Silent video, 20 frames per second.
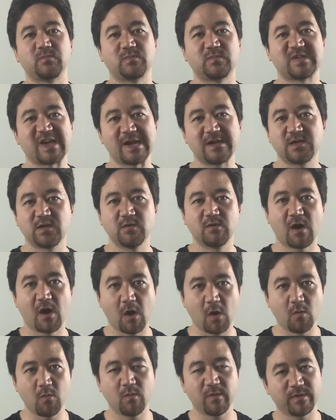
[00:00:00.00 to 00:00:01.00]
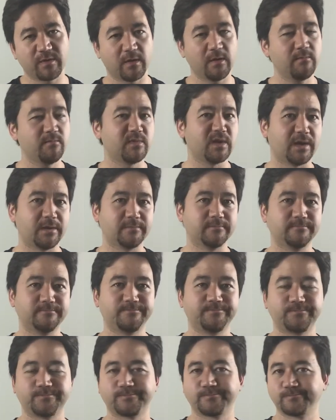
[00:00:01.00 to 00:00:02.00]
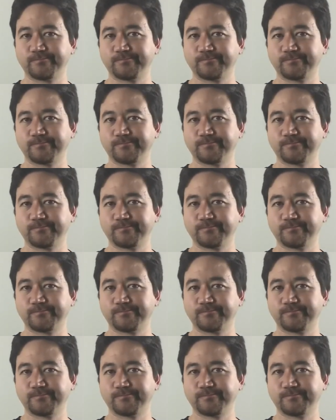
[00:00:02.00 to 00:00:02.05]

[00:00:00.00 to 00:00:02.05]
take you home with them, then